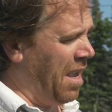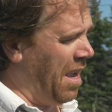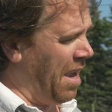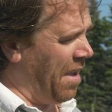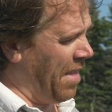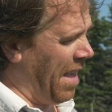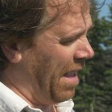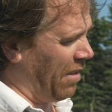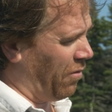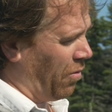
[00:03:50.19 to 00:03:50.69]

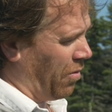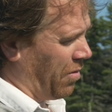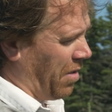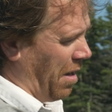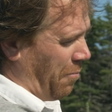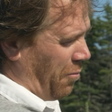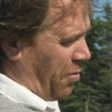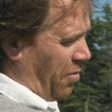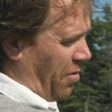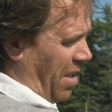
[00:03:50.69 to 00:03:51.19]
and that's hooked
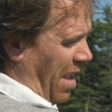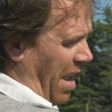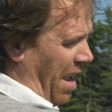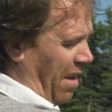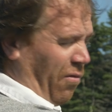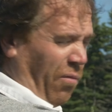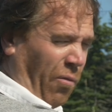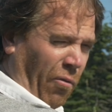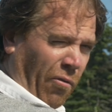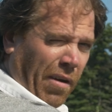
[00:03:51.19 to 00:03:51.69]
up to the
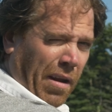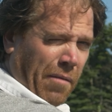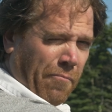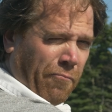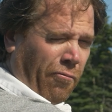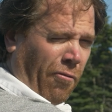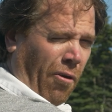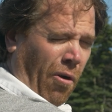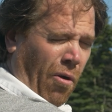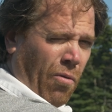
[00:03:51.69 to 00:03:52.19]
H4N
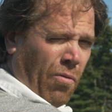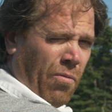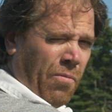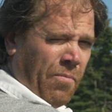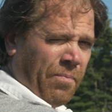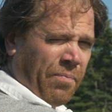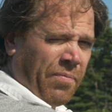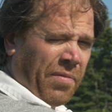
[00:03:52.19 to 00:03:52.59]
Pro.